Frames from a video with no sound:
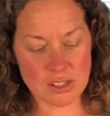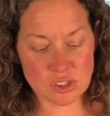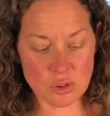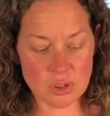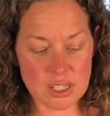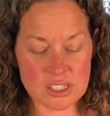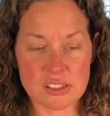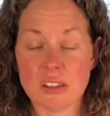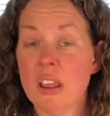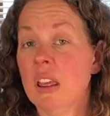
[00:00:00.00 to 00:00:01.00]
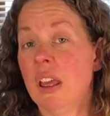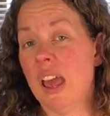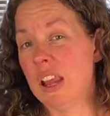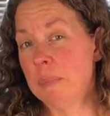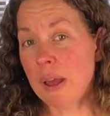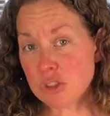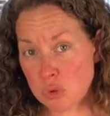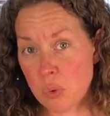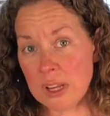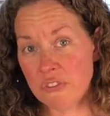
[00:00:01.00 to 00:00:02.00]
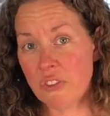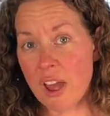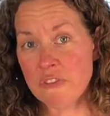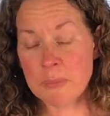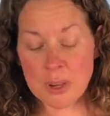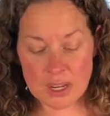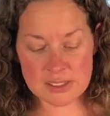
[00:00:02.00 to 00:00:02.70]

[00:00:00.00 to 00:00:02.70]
so it's at about 25 minutes.